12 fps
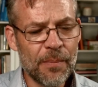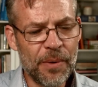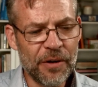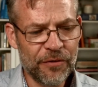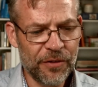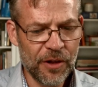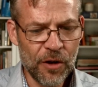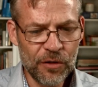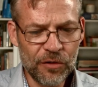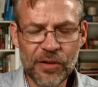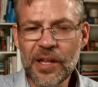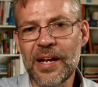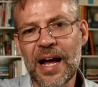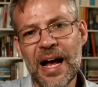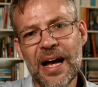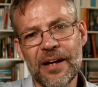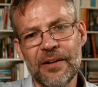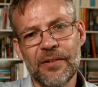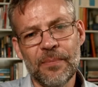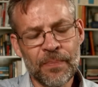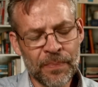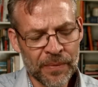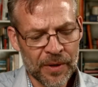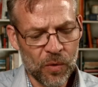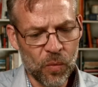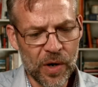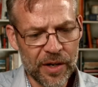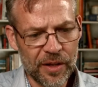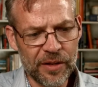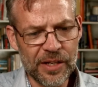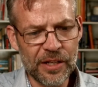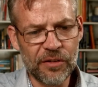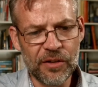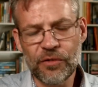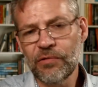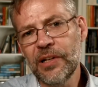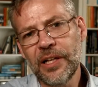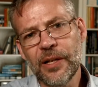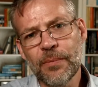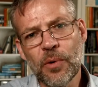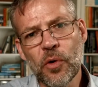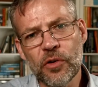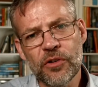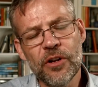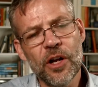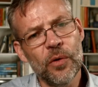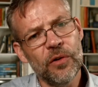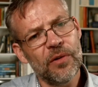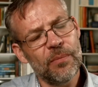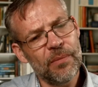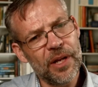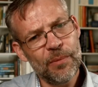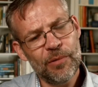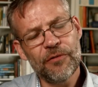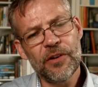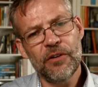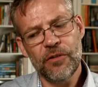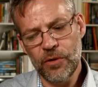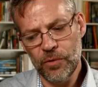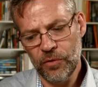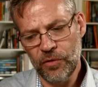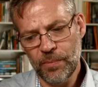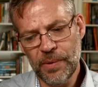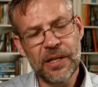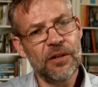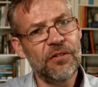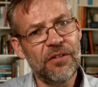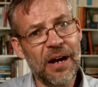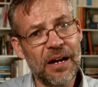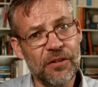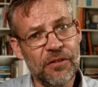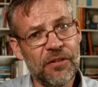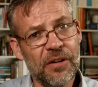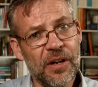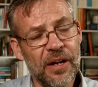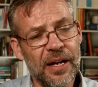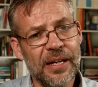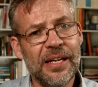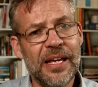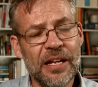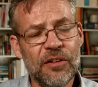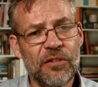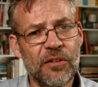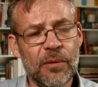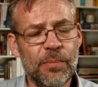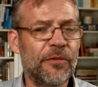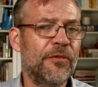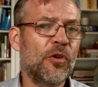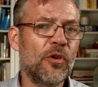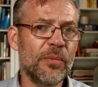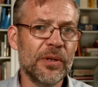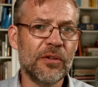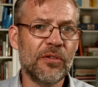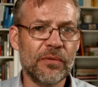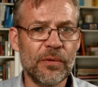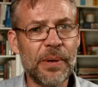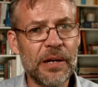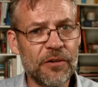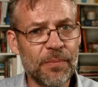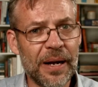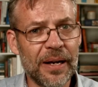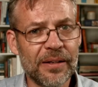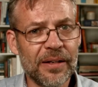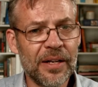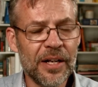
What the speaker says: But for those that aren't, one of the things that's really important to know is that many professionals are being judged against the performance of a benchmark.